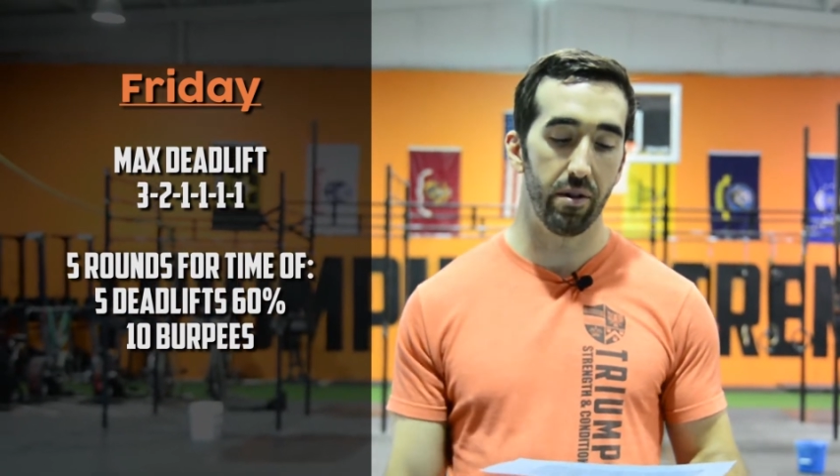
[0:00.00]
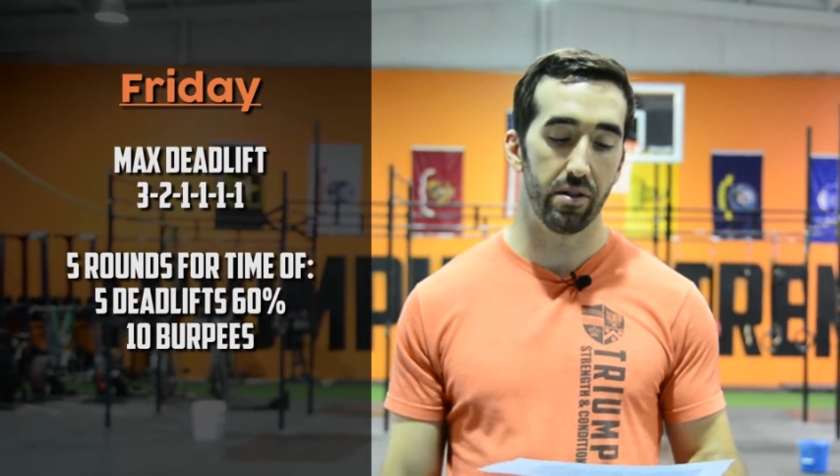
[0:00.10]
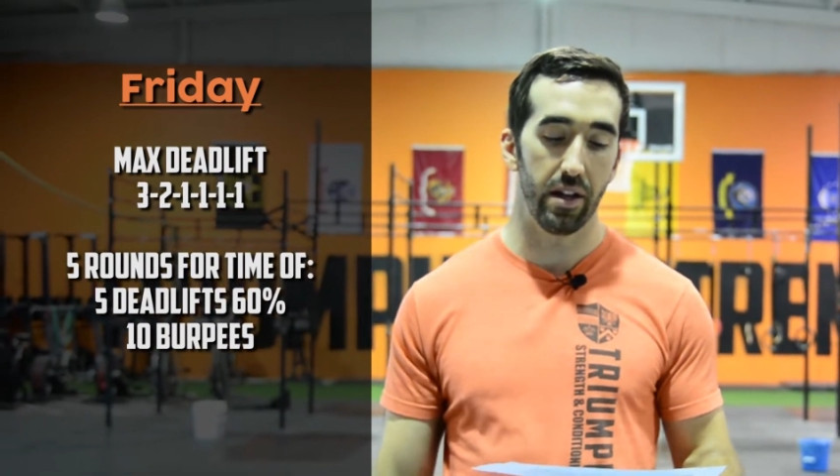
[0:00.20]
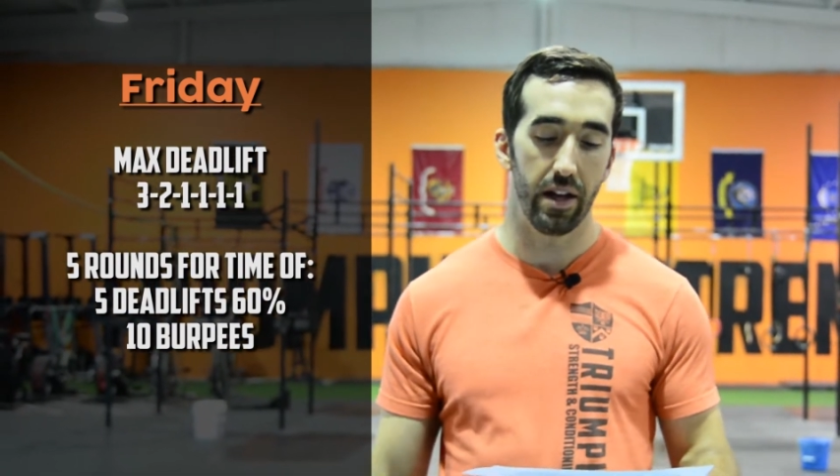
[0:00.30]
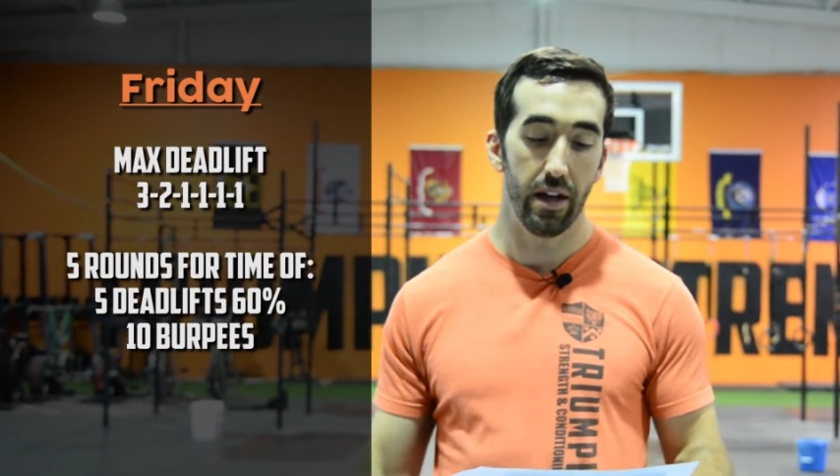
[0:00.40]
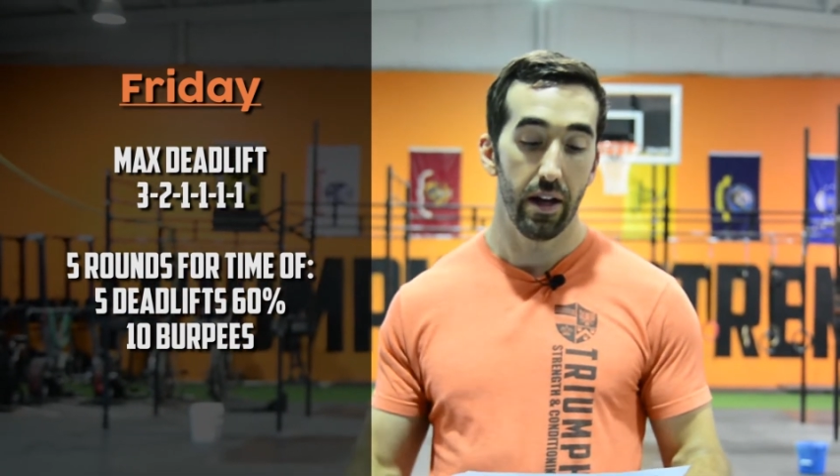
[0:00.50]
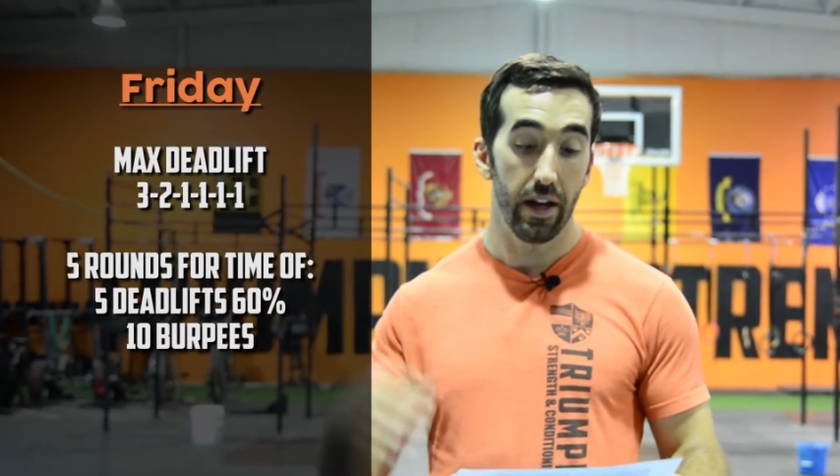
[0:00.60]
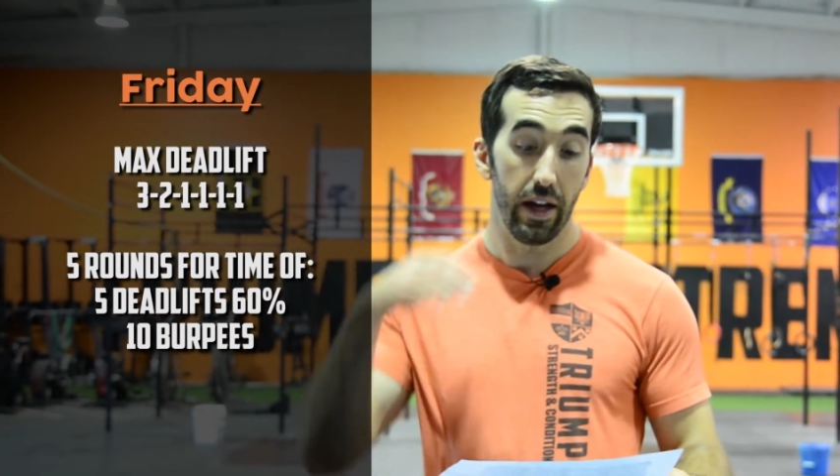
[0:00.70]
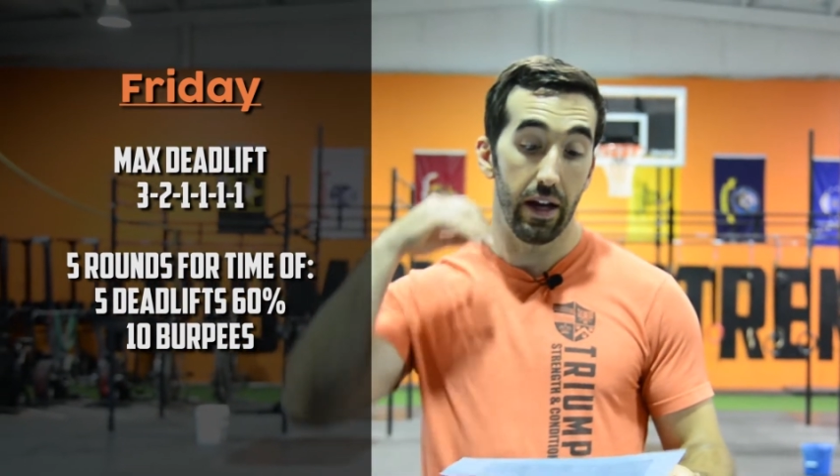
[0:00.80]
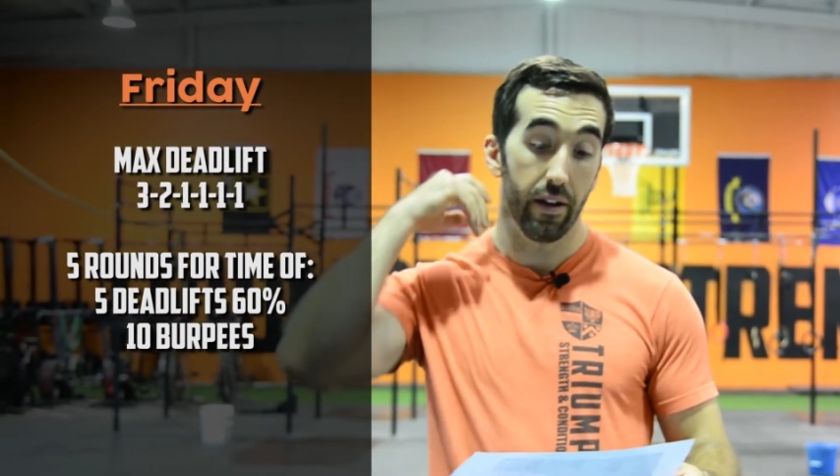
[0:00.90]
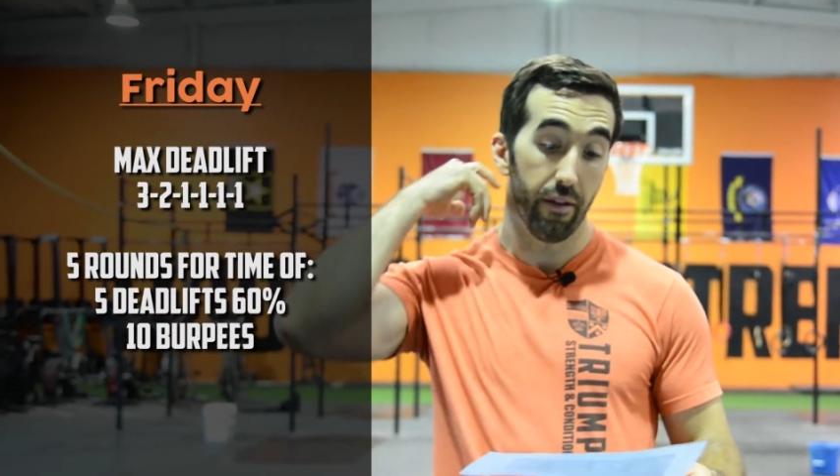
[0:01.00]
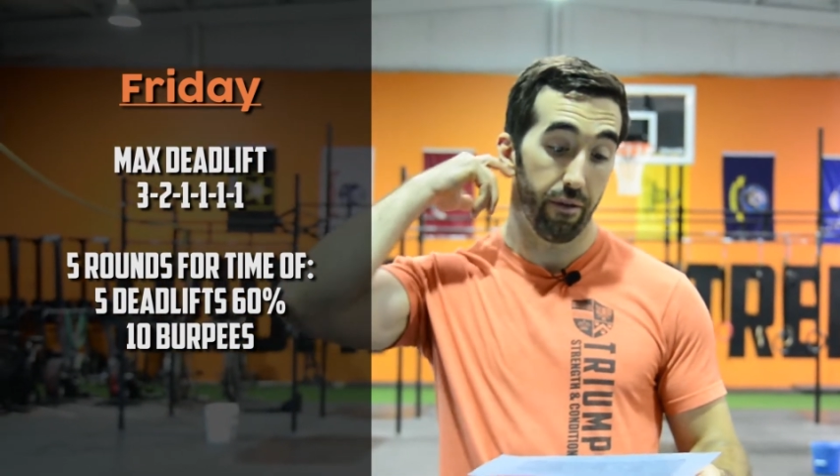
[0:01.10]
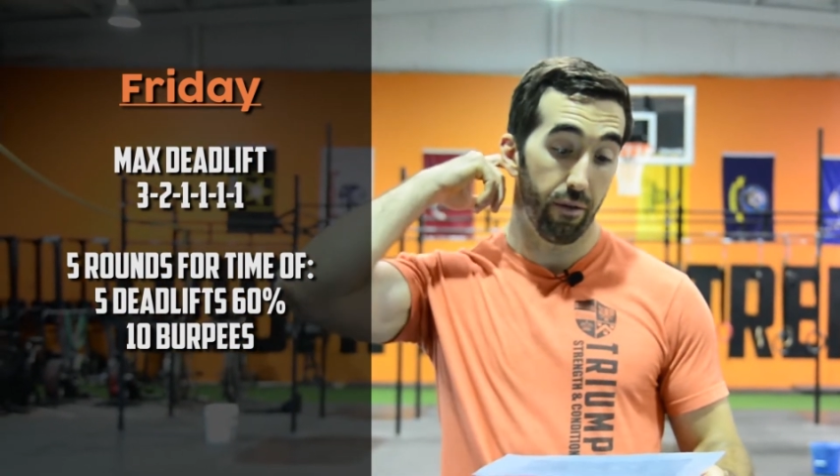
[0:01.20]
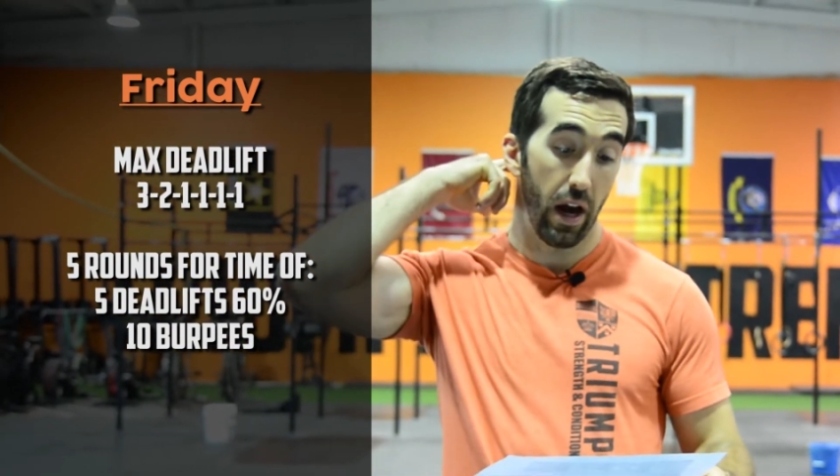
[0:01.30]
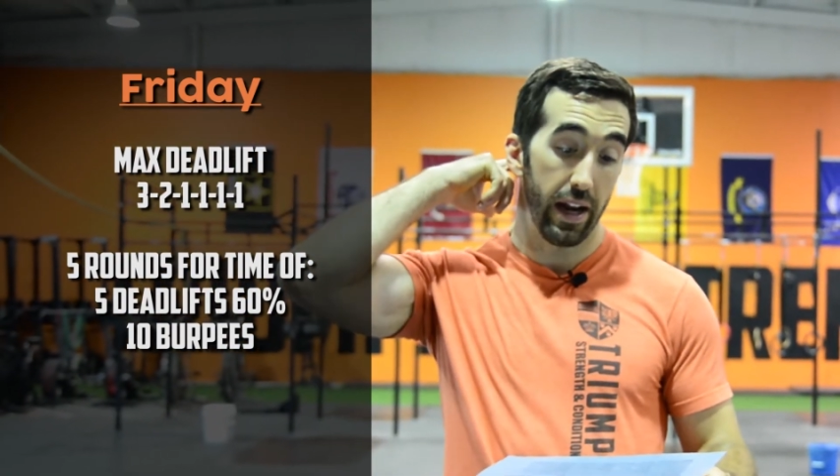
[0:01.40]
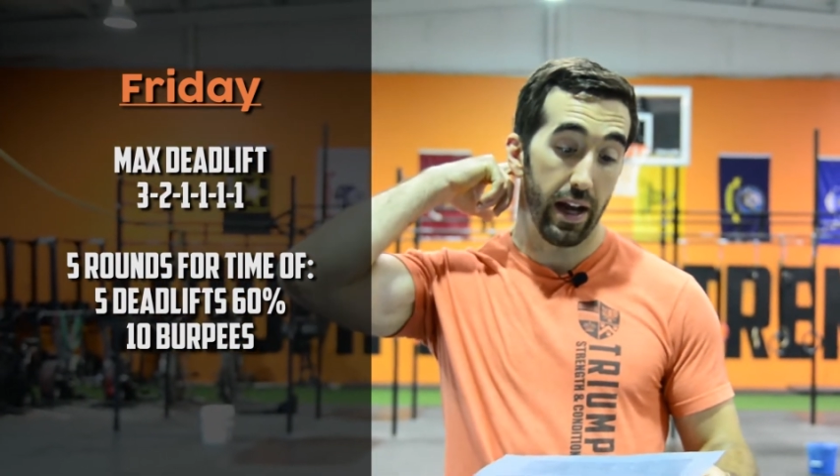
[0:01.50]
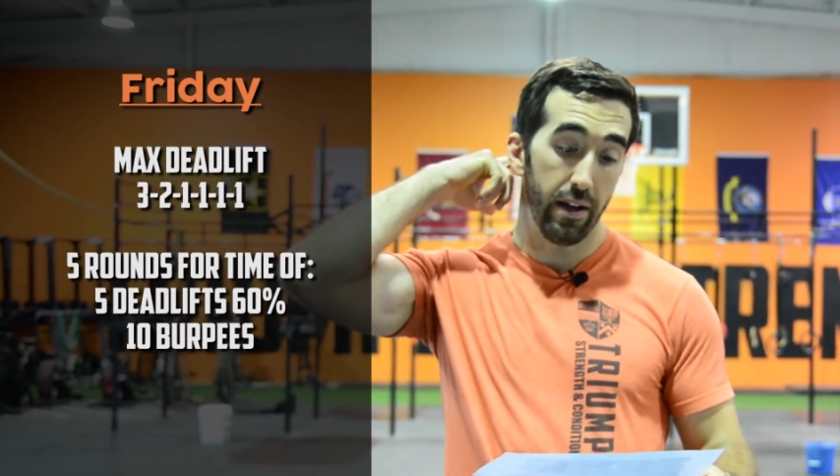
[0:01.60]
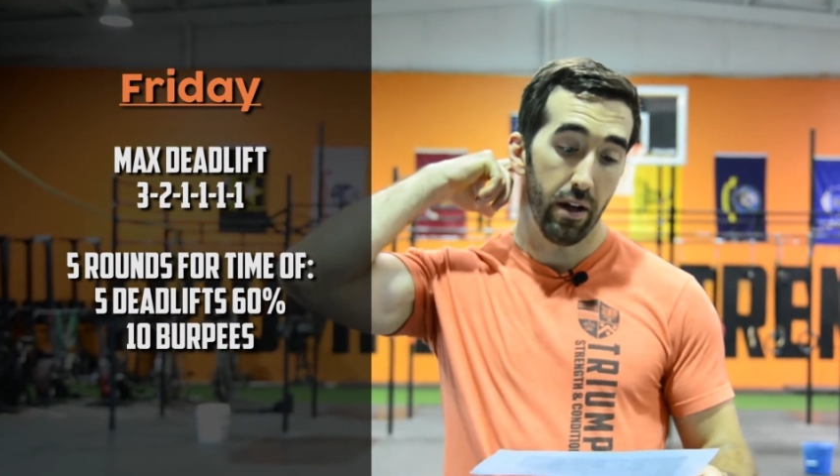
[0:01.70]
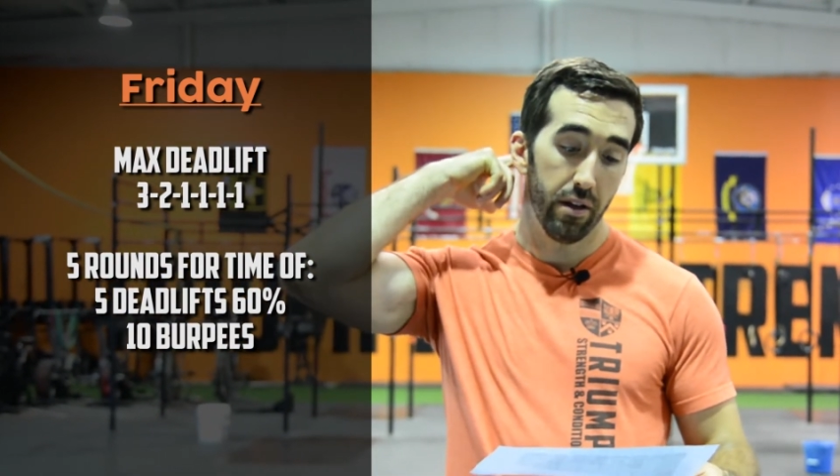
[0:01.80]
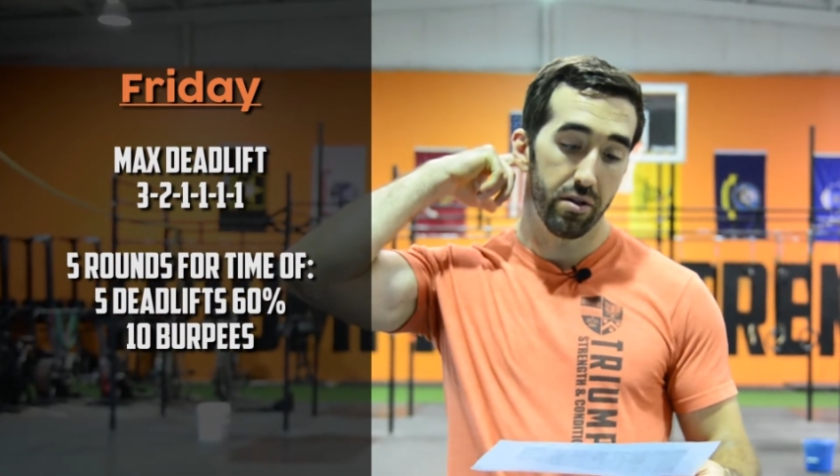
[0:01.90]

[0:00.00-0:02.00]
Wednesday, and Friday.